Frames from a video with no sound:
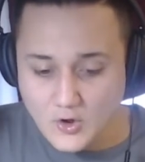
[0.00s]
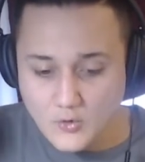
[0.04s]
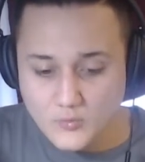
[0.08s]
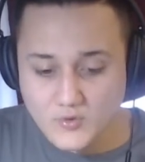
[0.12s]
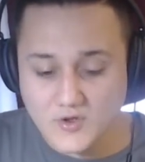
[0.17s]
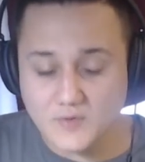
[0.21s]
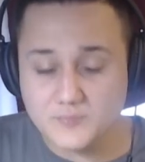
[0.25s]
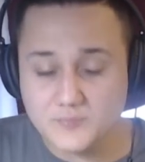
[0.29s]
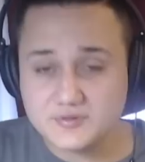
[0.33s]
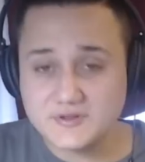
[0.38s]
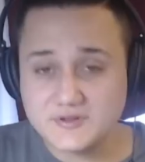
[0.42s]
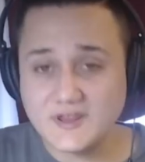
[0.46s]

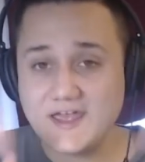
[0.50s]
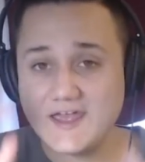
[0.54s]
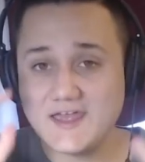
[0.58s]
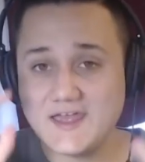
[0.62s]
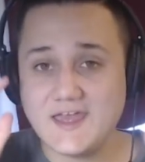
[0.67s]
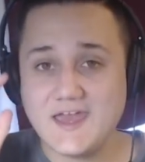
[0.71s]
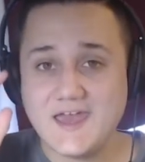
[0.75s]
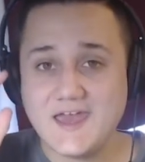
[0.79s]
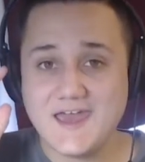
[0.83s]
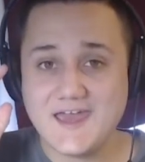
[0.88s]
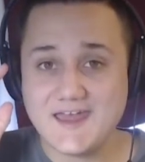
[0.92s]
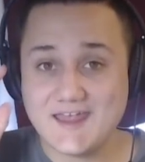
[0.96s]
will
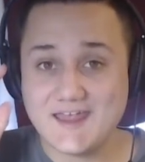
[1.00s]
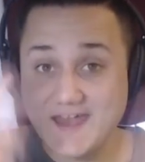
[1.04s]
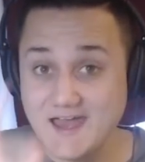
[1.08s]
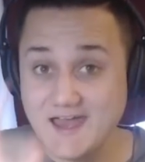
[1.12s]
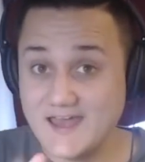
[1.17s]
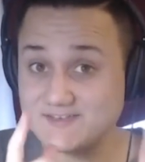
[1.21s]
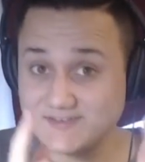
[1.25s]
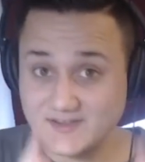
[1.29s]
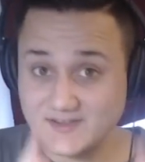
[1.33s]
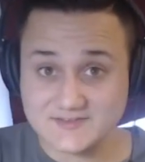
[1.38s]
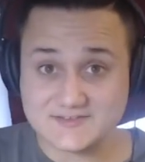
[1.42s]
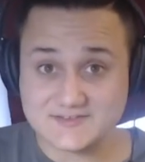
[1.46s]
play. And
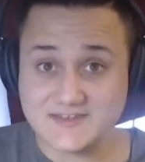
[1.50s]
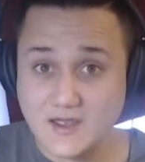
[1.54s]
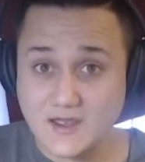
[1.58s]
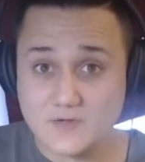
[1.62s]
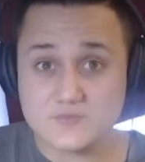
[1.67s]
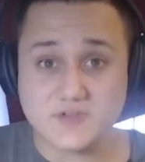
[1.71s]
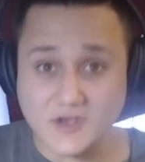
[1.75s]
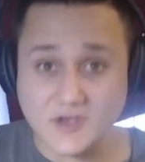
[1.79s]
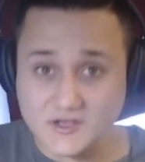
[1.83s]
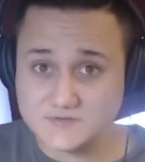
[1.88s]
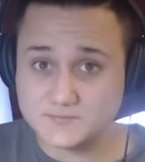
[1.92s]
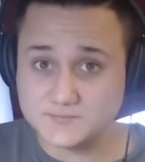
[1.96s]
guys, a
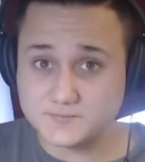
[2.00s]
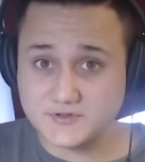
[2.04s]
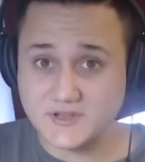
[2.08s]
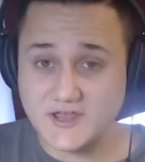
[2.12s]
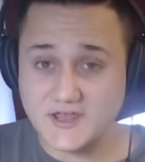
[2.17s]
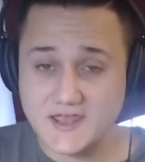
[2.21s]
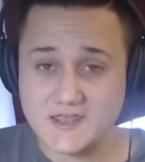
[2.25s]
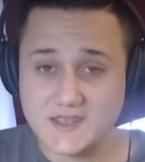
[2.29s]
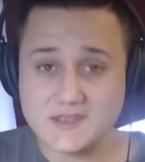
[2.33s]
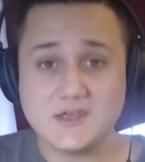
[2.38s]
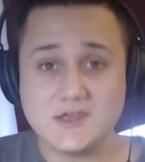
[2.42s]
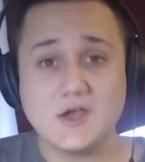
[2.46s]
sound does
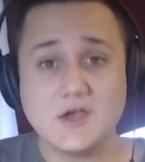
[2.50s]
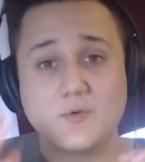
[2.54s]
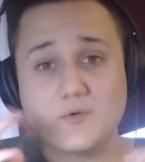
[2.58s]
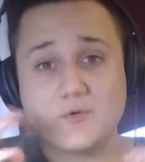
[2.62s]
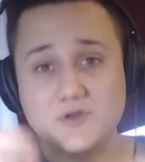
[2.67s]
play